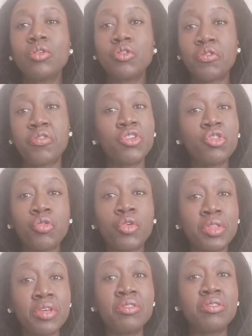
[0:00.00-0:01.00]
to fish
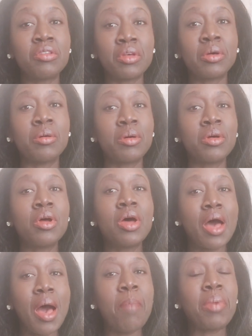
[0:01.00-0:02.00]
for these
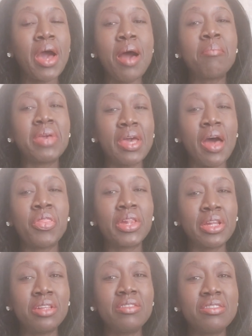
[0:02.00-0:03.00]
upcoming
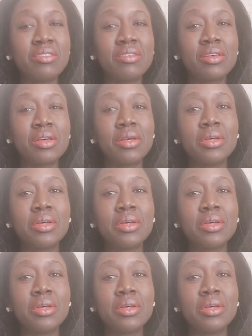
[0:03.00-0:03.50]
athletes.